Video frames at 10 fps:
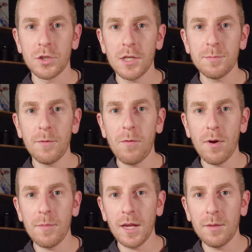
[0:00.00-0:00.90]
Just
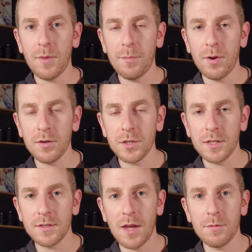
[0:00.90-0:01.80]
before making my
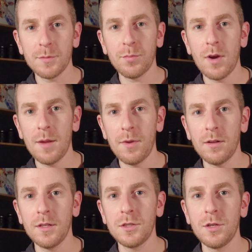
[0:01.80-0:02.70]
purchase, I was
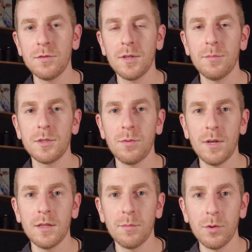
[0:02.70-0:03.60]
primarily choosing between